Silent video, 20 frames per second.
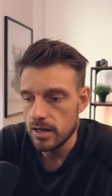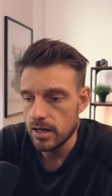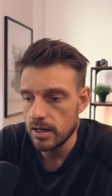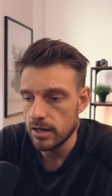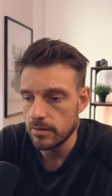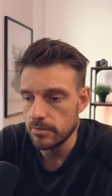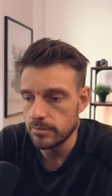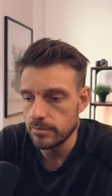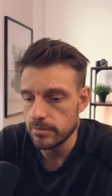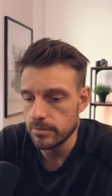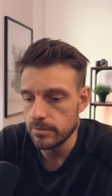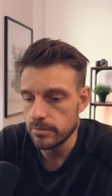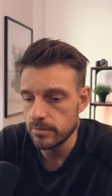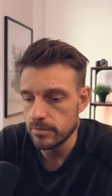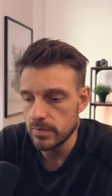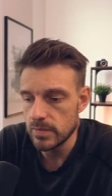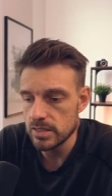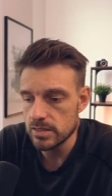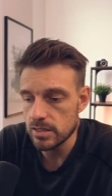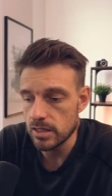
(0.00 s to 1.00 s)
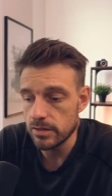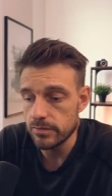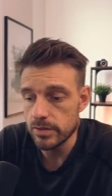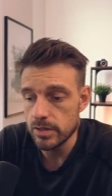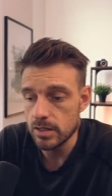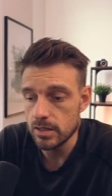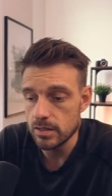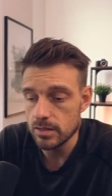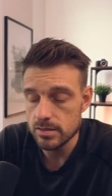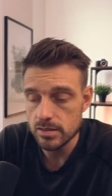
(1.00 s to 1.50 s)
Um, it's going to
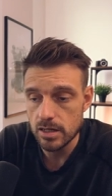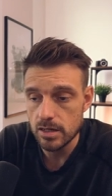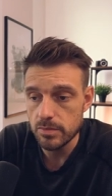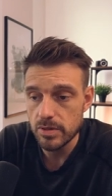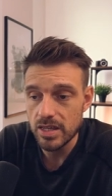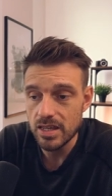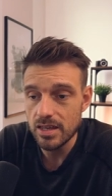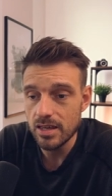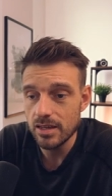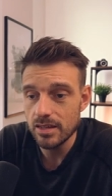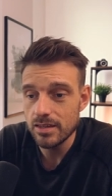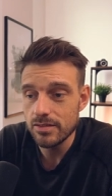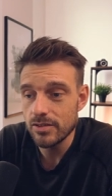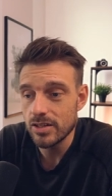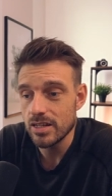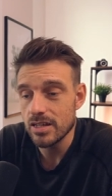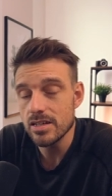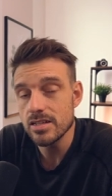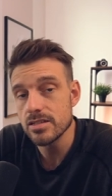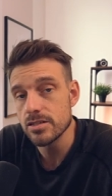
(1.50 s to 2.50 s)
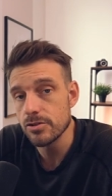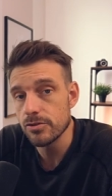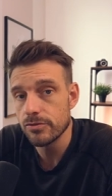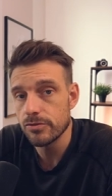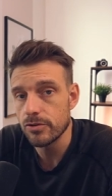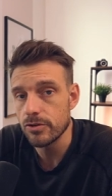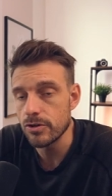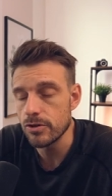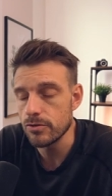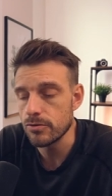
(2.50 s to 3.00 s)
be it's going to be even easier
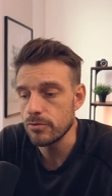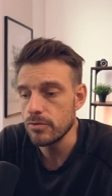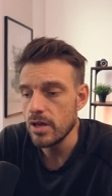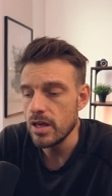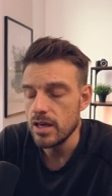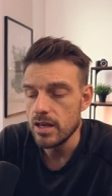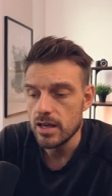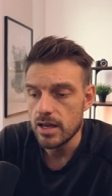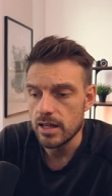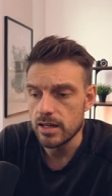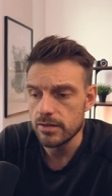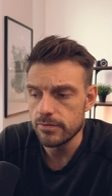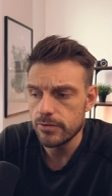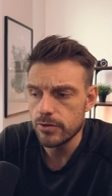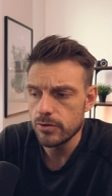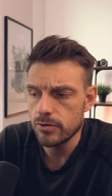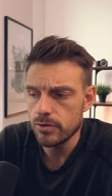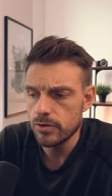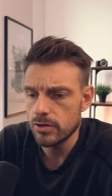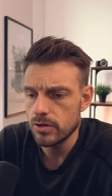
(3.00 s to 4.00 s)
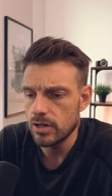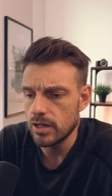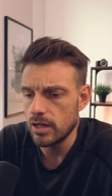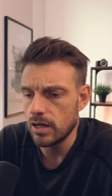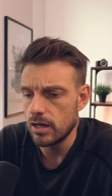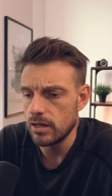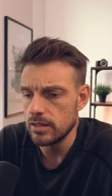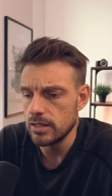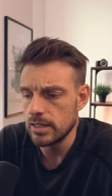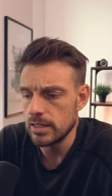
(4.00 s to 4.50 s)
for you. And if you're
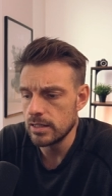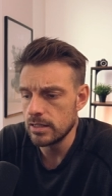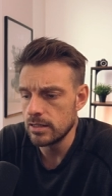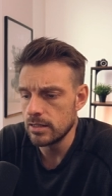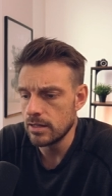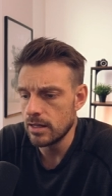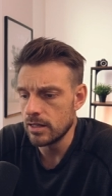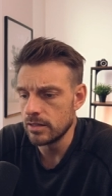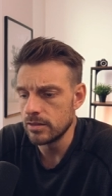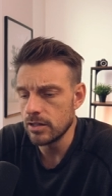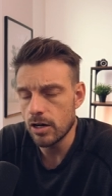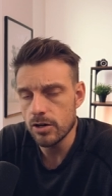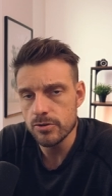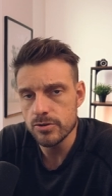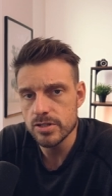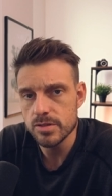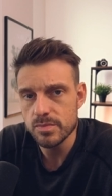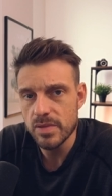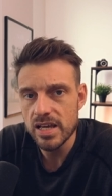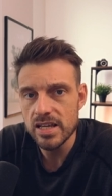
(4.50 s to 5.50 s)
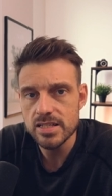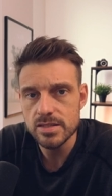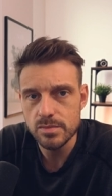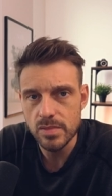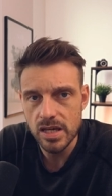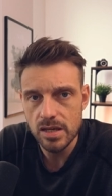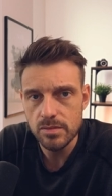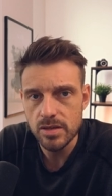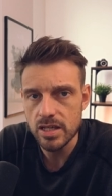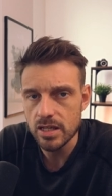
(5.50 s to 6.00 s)
in another space,
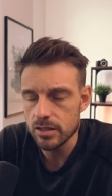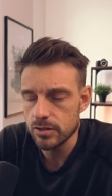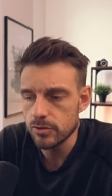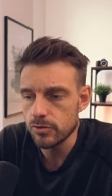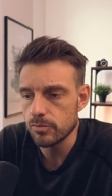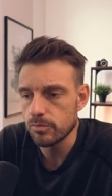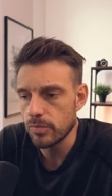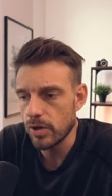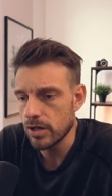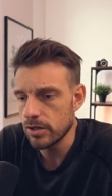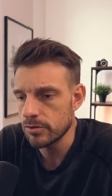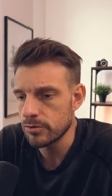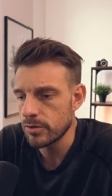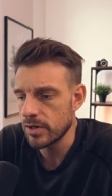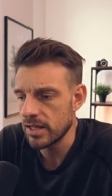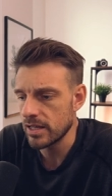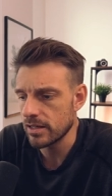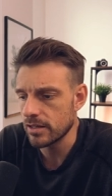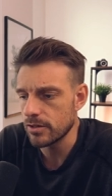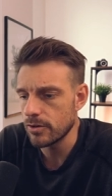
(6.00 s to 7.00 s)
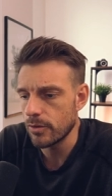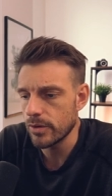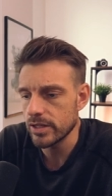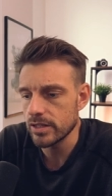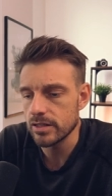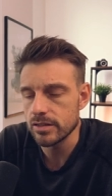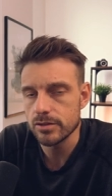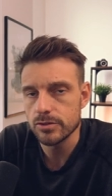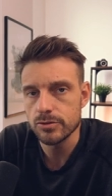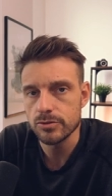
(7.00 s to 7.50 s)
maybe, and you're pondering going
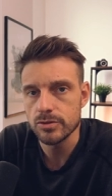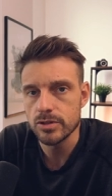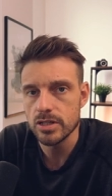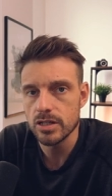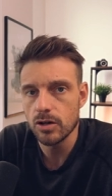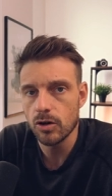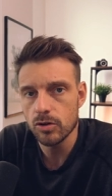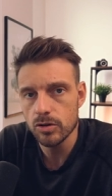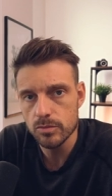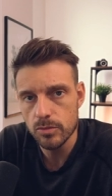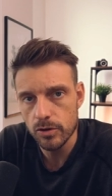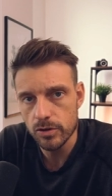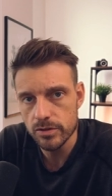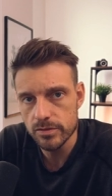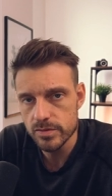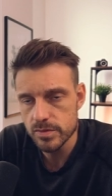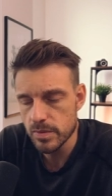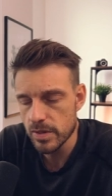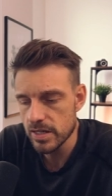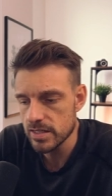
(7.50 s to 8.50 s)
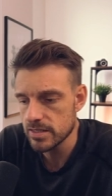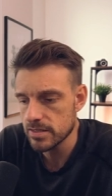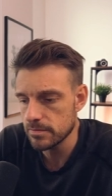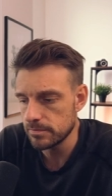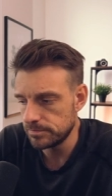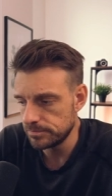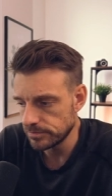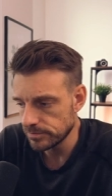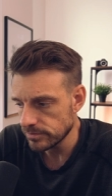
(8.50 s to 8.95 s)
into the automotive space,